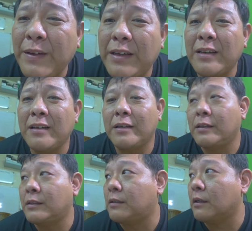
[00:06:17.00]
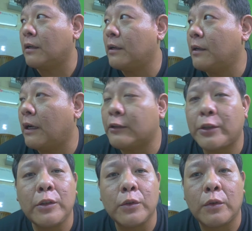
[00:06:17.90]
here is I
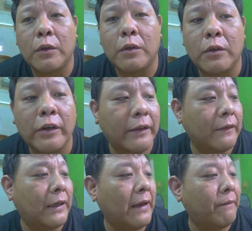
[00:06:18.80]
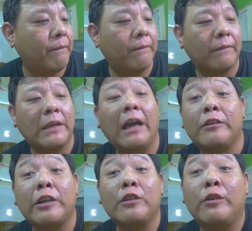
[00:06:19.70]
try to go and get
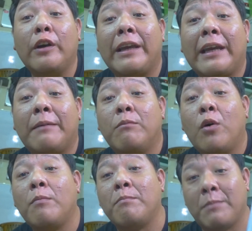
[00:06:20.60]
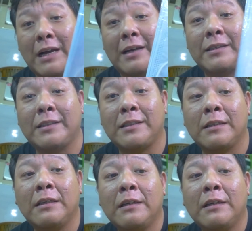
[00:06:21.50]
more masks